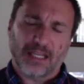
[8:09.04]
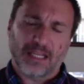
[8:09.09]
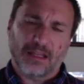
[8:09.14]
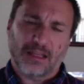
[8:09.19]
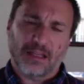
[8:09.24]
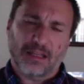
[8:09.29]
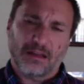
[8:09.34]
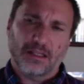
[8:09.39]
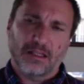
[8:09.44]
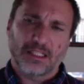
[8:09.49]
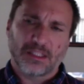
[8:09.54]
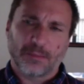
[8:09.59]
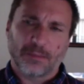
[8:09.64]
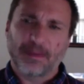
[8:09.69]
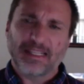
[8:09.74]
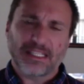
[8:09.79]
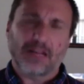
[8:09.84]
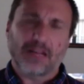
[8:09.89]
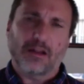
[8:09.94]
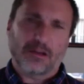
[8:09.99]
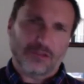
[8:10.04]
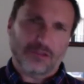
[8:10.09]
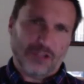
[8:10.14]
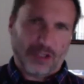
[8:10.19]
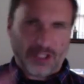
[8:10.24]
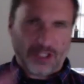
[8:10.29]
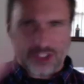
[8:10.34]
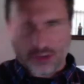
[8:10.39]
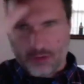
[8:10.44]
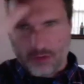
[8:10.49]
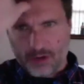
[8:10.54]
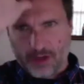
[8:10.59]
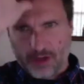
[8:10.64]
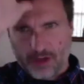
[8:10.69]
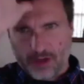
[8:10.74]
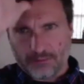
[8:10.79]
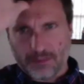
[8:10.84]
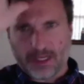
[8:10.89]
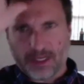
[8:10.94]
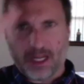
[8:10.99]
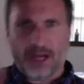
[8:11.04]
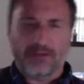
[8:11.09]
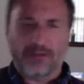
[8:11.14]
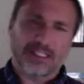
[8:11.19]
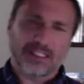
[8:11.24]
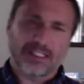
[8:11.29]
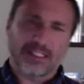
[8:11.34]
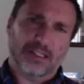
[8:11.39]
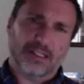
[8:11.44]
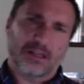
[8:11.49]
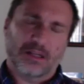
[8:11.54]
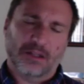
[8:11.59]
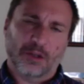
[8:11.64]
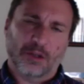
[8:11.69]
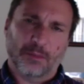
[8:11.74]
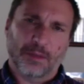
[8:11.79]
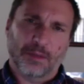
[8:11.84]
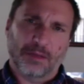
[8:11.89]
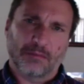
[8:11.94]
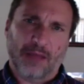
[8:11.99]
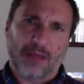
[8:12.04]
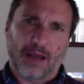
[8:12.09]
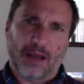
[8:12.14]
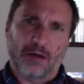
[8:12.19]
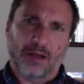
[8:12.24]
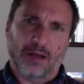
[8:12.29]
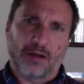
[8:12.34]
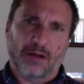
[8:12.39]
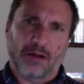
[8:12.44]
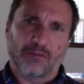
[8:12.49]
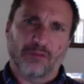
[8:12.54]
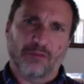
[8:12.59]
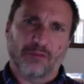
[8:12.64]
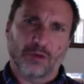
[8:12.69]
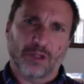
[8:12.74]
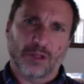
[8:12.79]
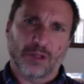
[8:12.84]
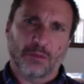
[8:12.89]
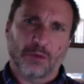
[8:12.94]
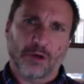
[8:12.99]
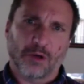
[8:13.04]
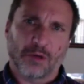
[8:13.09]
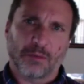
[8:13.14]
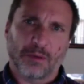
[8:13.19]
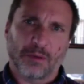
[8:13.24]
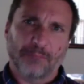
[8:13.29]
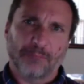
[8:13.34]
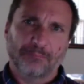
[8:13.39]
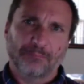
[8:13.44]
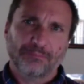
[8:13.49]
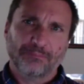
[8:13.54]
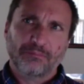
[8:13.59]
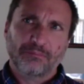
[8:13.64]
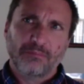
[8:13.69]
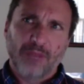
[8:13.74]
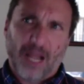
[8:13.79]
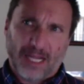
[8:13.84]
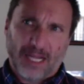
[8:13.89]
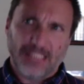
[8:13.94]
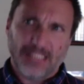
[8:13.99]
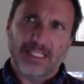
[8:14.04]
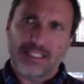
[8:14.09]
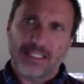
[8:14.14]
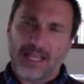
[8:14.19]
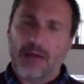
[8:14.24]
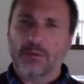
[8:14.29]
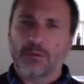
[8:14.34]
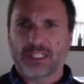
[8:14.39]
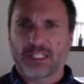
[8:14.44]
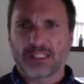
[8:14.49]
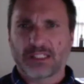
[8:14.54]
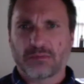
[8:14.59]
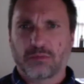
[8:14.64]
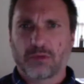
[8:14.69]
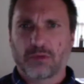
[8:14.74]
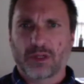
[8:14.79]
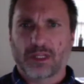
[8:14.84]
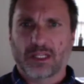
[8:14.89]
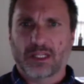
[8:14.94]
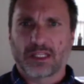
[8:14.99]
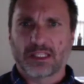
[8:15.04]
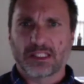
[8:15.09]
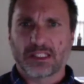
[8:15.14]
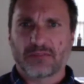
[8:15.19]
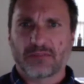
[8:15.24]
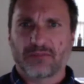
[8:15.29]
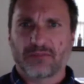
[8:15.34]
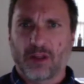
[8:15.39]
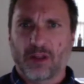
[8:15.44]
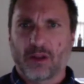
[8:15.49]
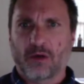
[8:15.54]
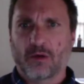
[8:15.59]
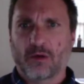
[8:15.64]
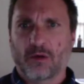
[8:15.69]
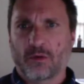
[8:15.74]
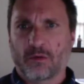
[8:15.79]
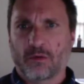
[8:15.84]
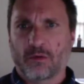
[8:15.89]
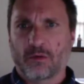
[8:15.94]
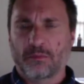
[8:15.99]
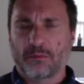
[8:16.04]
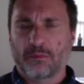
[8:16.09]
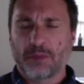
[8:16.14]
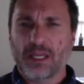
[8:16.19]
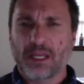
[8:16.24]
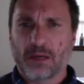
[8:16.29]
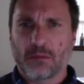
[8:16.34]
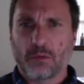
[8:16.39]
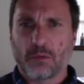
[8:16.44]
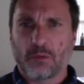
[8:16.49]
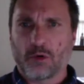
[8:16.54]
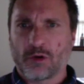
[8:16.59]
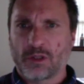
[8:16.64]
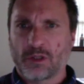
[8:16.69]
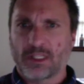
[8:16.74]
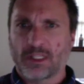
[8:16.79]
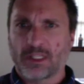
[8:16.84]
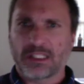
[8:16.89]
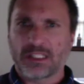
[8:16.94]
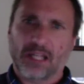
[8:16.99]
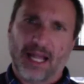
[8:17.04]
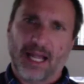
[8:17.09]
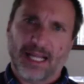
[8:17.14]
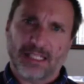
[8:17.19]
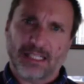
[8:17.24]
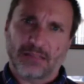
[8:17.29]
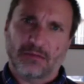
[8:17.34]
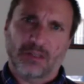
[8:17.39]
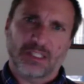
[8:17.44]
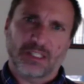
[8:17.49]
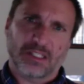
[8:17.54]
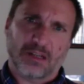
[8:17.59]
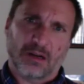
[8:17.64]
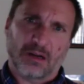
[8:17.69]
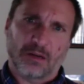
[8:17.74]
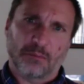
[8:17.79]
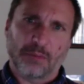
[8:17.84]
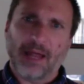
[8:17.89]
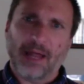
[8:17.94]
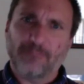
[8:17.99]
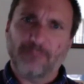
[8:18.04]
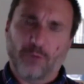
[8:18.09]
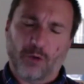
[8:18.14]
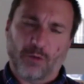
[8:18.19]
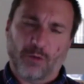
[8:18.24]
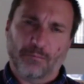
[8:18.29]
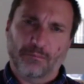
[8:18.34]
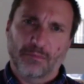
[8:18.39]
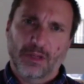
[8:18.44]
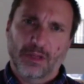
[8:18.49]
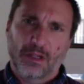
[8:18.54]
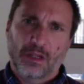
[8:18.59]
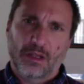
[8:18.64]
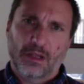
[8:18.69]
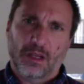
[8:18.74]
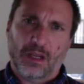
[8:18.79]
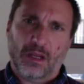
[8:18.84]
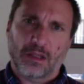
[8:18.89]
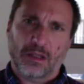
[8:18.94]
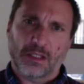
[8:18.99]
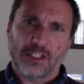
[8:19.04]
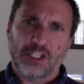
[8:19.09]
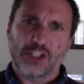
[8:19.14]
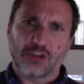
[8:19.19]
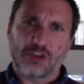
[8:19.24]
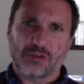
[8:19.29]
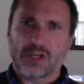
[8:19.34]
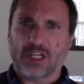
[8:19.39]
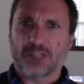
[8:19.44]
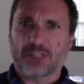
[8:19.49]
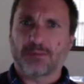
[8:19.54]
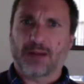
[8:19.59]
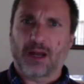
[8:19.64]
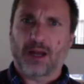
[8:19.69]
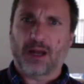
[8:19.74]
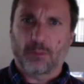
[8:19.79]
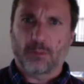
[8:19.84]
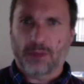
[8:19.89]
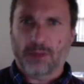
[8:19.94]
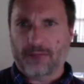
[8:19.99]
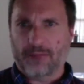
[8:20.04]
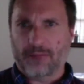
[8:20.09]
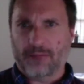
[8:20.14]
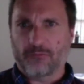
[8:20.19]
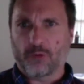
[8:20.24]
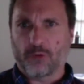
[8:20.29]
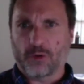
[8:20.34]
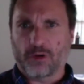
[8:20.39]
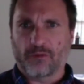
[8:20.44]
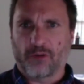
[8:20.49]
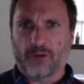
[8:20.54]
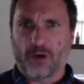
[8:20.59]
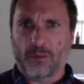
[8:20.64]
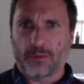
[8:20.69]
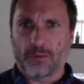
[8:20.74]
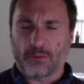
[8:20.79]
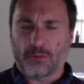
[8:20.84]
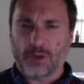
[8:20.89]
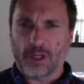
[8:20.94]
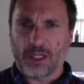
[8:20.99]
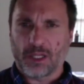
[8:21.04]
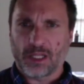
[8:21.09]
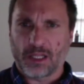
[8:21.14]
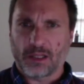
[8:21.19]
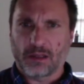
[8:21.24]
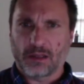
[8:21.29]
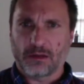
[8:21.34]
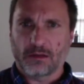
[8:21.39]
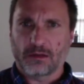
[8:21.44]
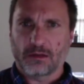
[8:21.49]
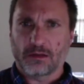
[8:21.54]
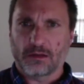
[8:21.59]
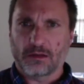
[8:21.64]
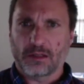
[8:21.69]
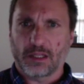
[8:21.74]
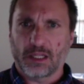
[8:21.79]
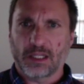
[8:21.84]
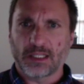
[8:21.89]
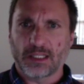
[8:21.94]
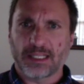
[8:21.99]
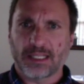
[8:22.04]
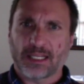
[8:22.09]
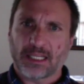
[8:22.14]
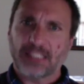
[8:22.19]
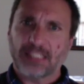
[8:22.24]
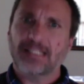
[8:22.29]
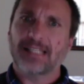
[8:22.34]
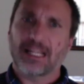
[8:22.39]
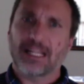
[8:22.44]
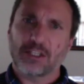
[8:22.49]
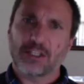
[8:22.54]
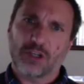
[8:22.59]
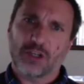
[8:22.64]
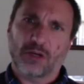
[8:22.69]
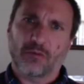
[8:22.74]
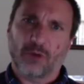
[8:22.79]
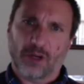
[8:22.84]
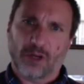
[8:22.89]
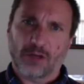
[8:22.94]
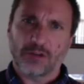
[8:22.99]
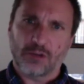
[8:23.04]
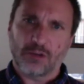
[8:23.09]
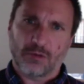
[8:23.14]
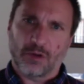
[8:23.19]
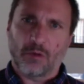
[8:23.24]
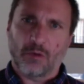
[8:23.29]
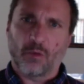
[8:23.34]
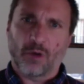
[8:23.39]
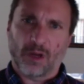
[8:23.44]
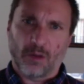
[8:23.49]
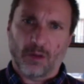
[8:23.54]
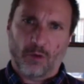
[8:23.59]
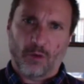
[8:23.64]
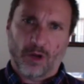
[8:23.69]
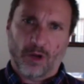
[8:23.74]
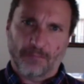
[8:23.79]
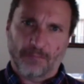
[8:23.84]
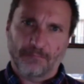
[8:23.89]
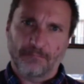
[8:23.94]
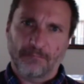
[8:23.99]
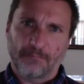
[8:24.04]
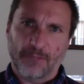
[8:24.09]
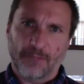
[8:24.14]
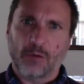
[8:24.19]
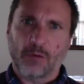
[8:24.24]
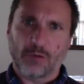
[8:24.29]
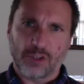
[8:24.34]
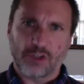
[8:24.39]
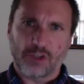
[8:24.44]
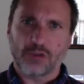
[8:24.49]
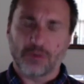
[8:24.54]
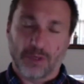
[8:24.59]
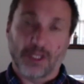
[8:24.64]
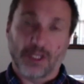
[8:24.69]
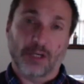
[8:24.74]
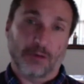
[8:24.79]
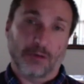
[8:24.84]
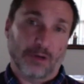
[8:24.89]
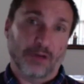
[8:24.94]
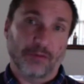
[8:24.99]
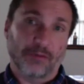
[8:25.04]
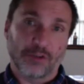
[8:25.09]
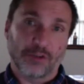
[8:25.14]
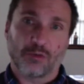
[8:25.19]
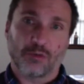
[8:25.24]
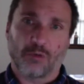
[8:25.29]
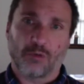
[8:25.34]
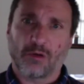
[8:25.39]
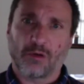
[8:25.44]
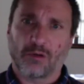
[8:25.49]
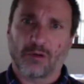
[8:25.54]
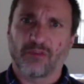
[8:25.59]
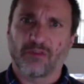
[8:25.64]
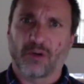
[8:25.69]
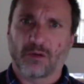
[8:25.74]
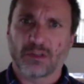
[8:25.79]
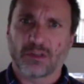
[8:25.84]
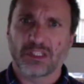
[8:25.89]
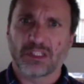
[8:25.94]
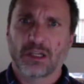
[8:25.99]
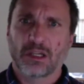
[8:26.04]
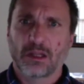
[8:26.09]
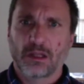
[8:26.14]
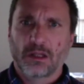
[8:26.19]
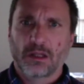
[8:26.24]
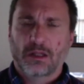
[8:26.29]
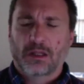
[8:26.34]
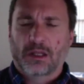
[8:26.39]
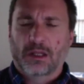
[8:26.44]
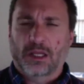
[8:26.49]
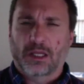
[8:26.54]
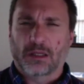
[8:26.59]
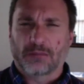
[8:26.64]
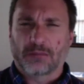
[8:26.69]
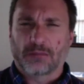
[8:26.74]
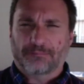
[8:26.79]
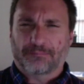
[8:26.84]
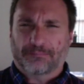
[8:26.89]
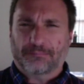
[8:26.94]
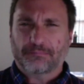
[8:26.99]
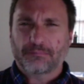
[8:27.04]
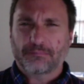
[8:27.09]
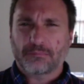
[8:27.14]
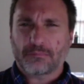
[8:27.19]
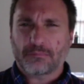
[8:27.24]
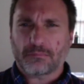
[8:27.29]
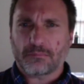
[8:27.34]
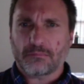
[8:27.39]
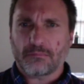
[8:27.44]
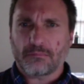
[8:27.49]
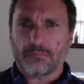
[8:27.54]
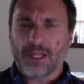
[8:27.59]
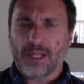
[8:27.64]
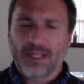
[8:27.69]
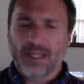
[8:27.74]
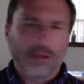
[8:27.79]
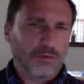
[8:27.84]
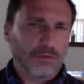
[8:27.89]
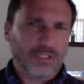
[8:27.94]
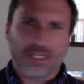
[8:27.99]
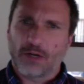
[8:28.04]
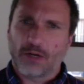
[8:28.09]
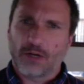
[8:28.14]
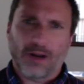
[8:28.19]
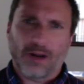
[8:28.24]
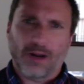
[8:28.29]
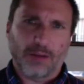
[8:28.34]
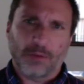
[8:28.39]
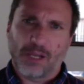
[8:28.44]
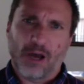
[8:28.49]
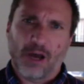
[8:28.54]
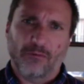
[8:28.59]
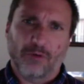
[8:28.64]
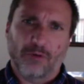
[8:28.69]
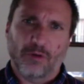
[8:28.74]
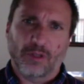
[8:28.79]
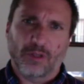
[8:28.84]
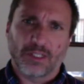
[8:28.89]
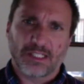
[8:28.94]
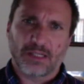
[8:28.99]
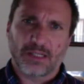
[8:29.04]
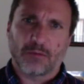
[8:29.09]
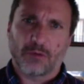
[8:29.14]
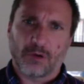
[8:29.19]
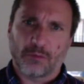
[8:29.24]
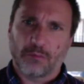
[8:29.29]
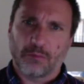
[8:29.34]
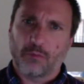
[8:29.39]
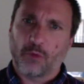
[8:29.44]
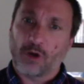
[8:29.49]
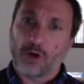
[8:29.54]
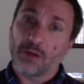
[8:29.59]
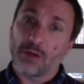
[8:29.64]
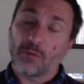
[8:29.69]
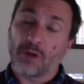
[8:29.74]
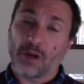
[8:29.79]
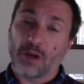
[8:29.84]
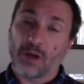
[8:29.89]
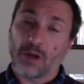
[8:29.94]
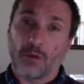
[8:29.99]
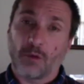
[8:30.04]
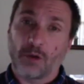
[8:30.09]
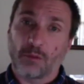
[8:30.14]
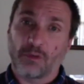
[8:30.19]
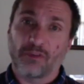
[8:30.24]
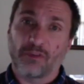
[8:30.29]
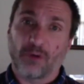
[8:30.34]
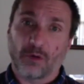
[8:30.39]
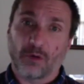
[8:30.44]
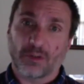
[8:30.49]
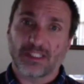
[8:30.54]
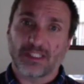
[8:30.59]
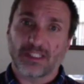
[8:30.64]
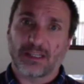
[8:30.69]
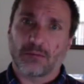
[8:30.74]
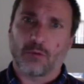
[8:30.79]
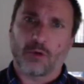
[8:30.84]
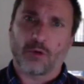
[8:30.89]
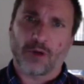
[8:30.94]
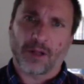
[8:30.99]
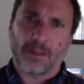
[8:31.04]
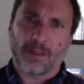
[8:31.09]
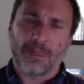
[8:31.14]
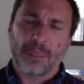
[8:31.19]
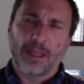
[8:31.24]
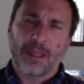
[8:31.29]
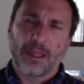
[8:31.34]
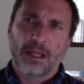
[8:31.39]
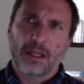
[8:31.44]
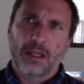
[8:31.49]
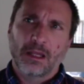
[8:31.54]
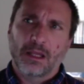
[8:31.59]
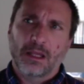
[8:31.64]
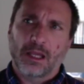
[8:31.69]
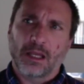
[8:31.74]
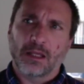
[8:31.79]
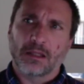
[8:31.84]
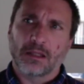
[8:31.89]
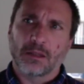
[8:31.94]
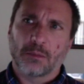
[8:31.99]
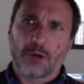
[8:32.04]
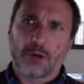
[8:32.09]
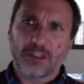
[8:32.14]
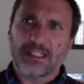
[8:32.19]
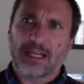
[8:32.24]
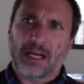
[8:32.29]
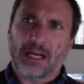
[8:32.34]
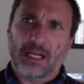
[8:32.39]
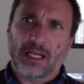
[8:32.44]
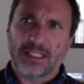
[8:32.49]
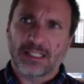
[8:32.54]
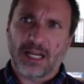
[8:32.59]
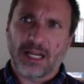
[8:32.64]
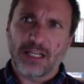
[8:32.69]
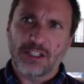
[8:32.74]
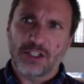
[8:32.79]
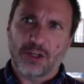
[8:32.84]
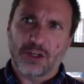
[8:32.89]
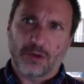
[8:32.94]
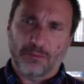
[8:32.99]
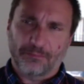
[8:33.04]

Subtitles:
so basically I'll tell the story kind of as a little bit how I unfold it in the book. But I sit down with this fellow medium, and we're in this class and it's on platform. And the teacher talks about how platform development really is an extension of what you're doing one-on-one, what you're doing in your individual work with folks. And that was incredibly helpful. And so we're working one-on-one with folks that morning. And the person I got assigned to,